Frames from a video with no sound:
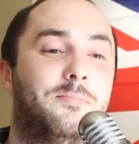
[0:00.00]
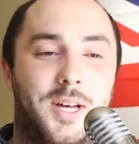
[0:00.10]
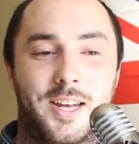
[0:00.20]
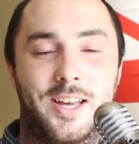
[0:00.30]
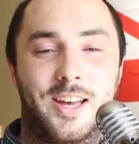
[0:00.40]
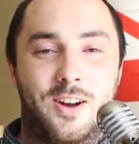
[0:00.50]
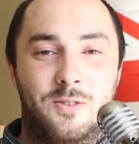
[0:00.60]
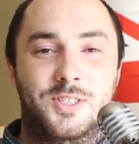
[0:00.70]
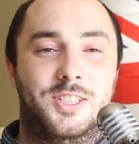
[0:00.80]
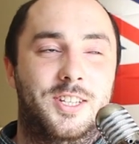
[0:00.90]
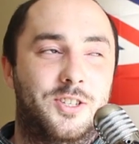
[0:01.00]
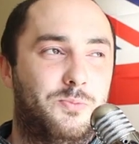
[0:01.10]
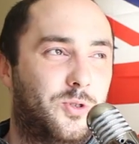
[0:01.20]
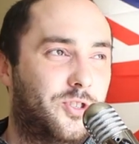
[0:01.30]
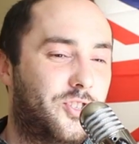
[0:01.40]
But obviously there's
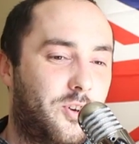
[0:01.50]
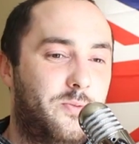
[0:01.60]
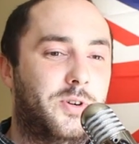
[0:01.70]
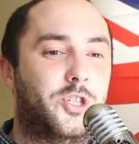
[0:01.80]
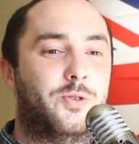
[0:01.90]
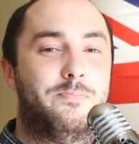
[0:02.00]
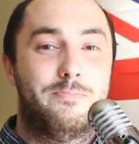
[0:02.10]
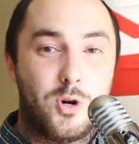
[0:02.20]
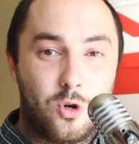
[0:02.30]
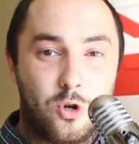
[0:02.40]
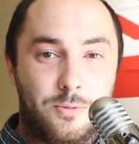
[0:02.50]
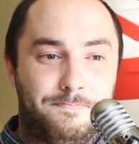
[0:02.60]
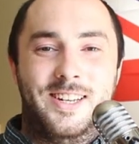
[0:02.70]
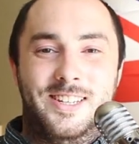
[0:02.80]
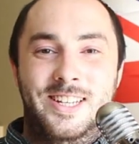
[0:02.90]
more, so much more.
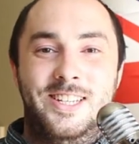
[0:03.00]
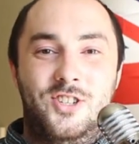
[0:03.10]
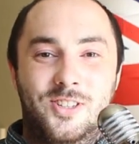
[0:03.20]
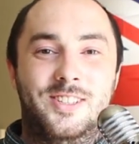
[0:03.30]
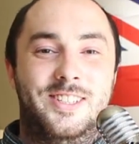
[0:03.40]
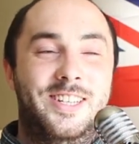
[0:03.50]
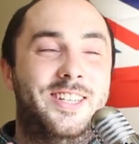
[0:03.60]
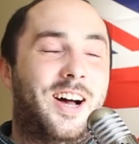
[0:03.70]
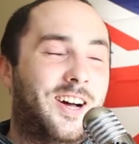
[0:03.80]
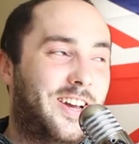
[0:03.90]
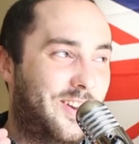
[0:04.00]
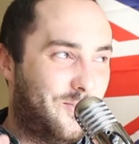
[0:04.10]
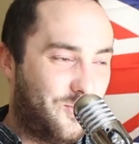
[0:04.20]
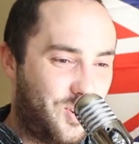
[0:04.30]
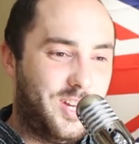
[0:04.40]
Little did I
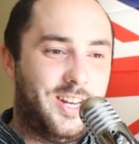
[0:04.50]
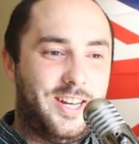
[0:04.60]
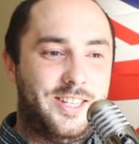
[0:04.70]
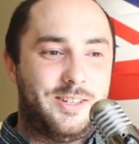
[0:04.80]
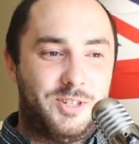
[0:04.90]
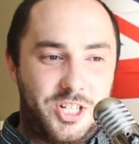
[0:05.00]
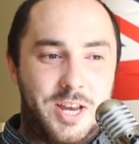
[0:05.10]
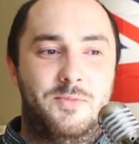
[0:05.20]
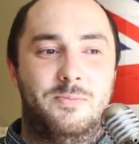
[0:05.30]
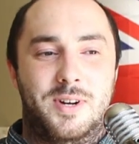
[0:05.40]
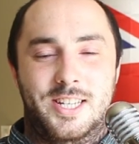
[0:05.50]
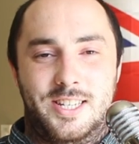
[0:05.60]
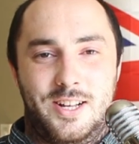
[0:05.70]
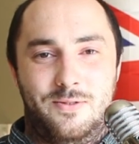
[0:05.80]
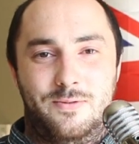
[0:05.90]
realize, I'm ashamed at
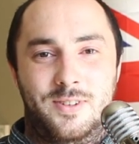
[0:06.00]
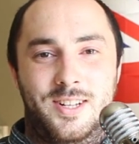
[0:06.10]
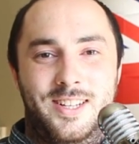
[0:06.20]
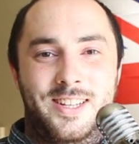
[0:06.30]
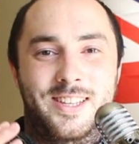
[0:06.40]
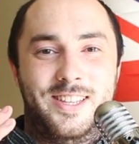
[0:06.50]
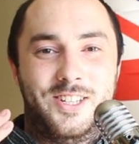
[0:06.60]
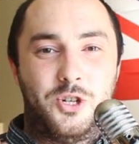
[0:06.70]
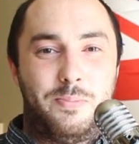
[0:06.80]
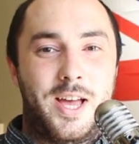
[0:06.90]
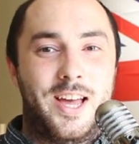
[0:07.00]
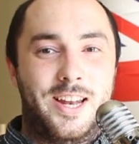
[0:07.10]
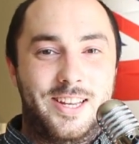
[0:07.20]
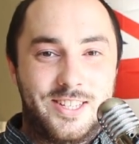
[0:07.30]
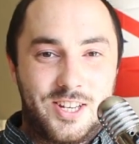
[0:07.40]
myself, that
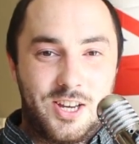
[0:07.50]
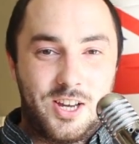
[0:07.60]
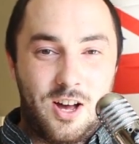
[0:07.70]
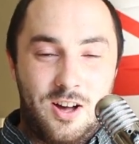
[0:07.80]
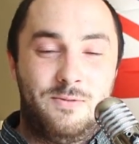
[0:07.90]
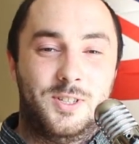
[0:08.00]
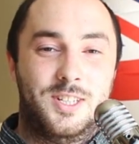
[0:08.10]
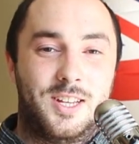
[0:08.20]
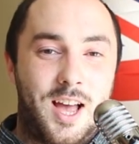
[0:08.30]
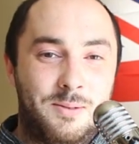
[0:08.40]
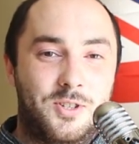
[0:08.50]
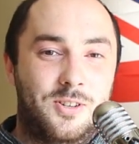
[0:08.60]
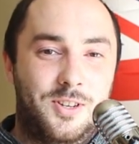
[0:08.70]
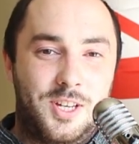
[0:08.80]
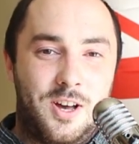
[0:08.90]
Japan is covered,
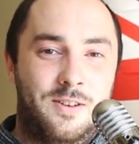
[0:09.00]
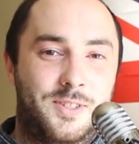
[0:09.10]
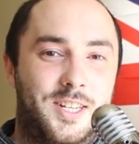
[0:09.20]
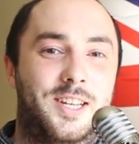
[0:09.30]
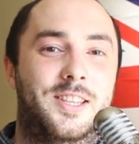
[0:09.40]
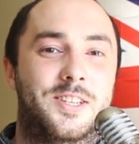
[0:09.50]
absolutely covered in